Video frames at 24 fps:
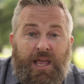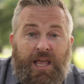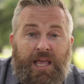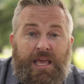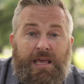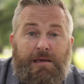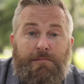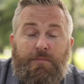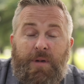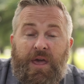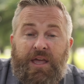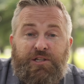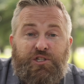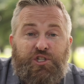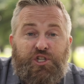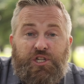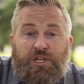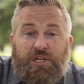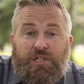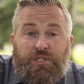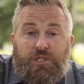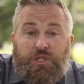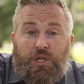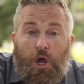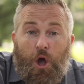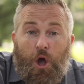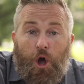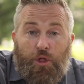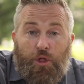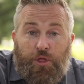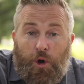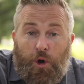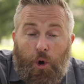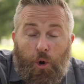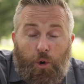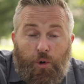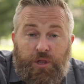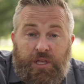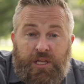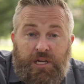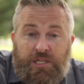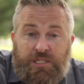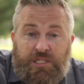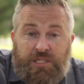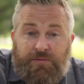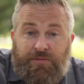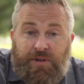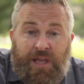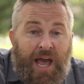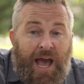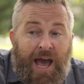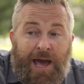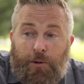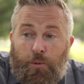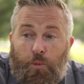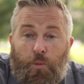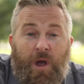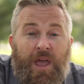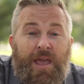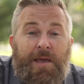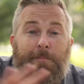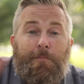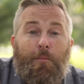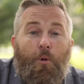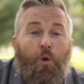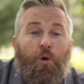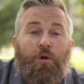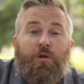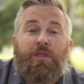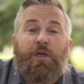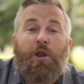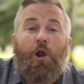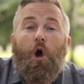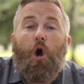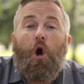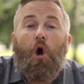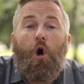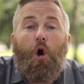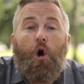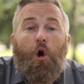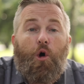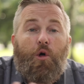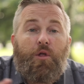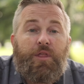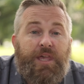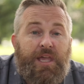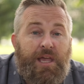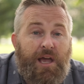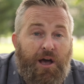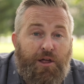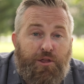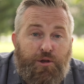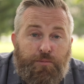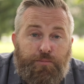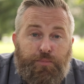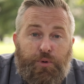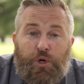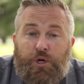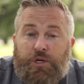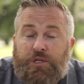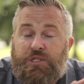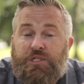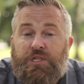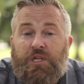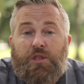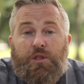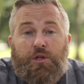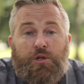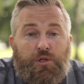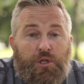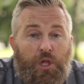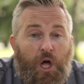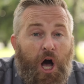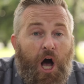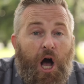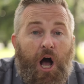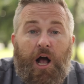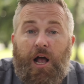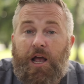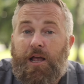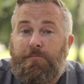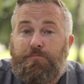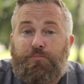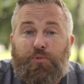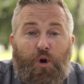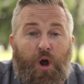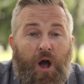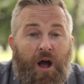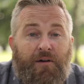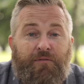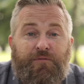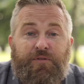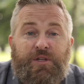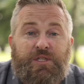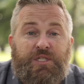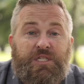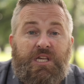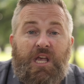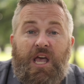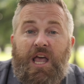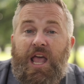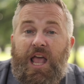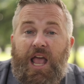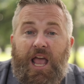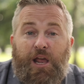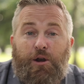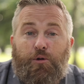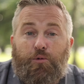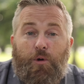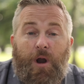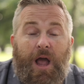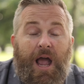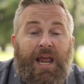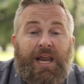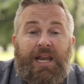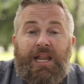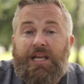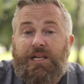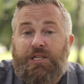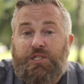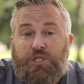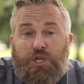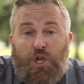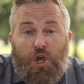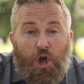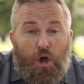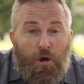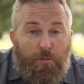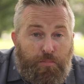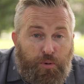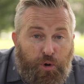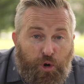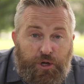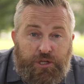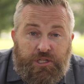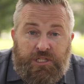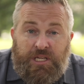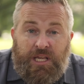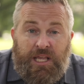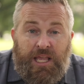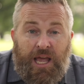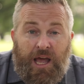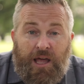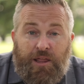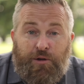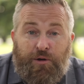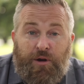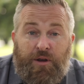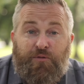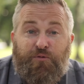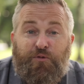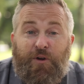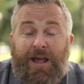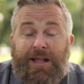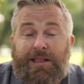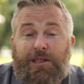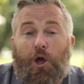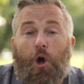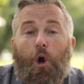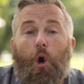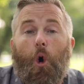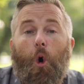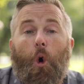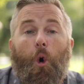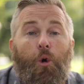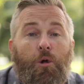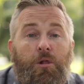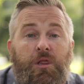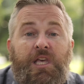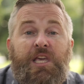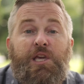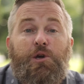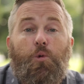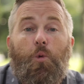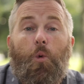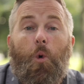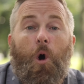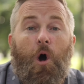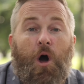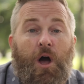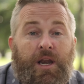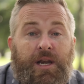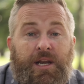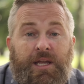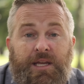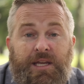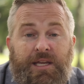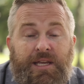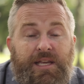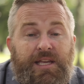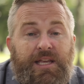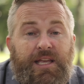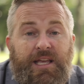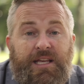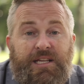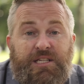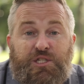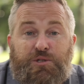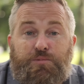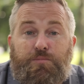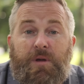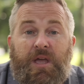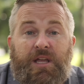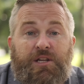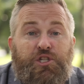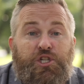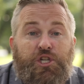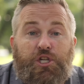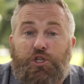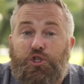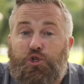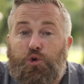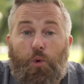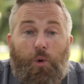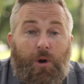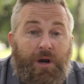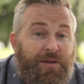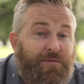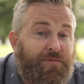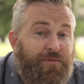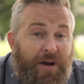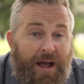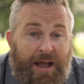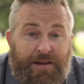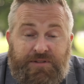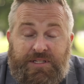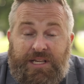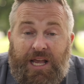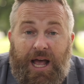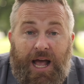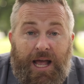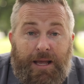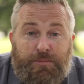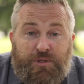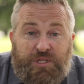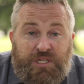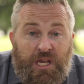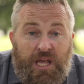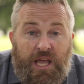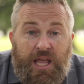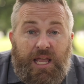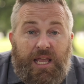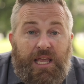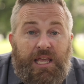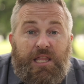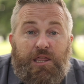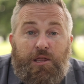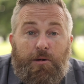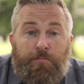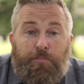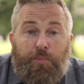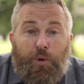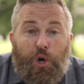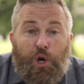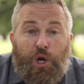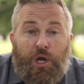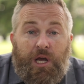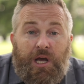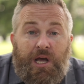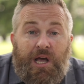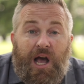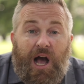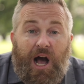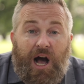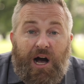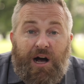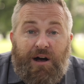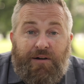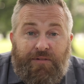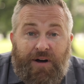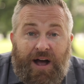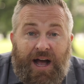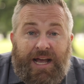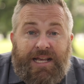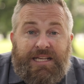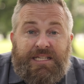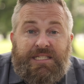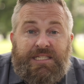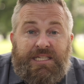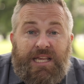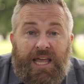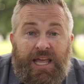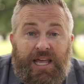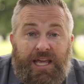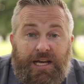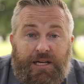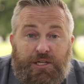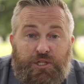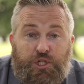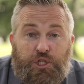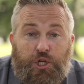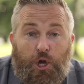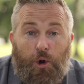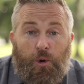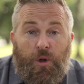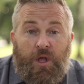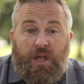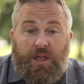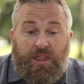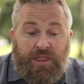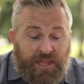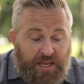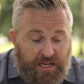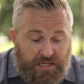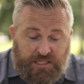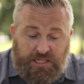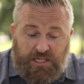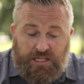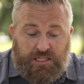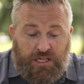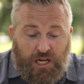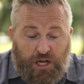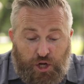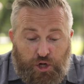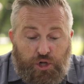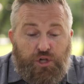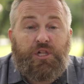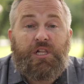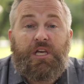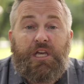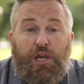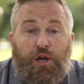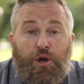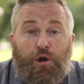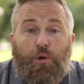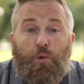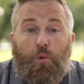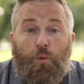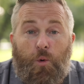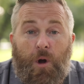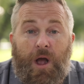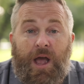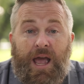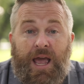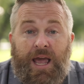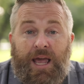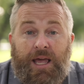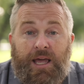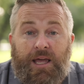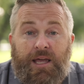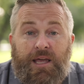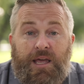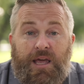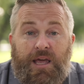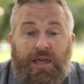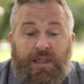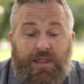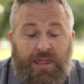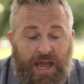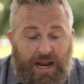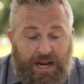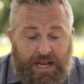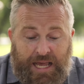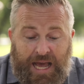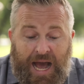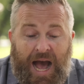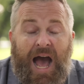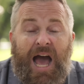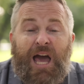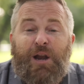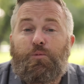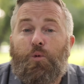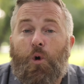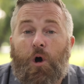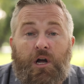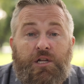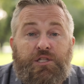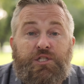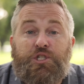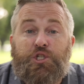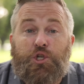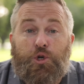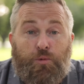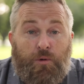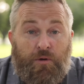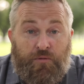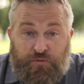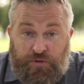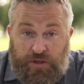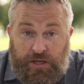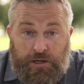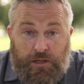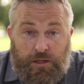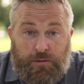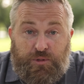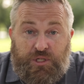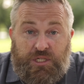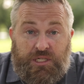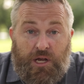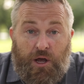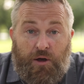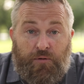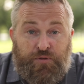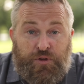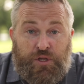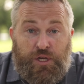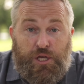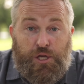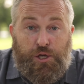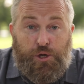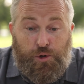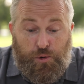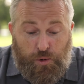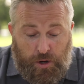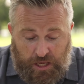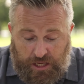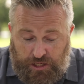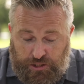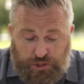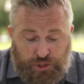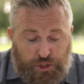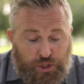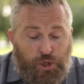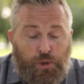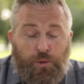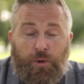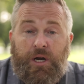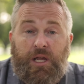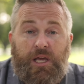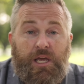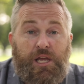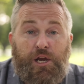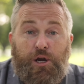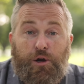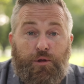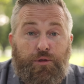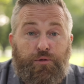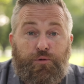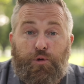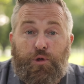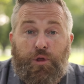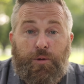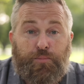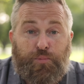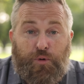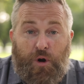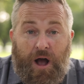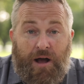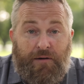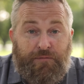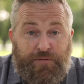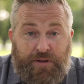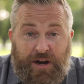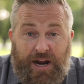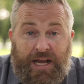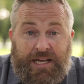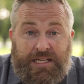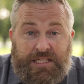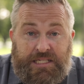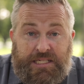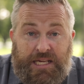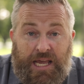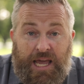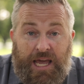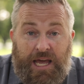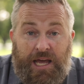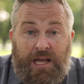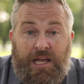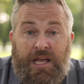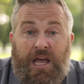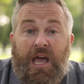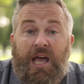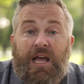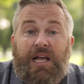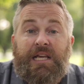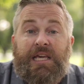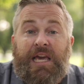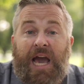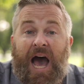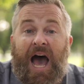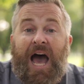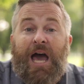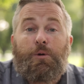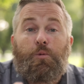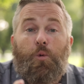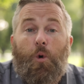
he mentions the holiness of God way more than all the other books in the law and prophets and writings put together. In fact, the Holy One is mentioned 25 times in the book of Isaiah. So, this is a clear way that God wants to reveal himself to you. He's doing it here through the prophet Isaiah. God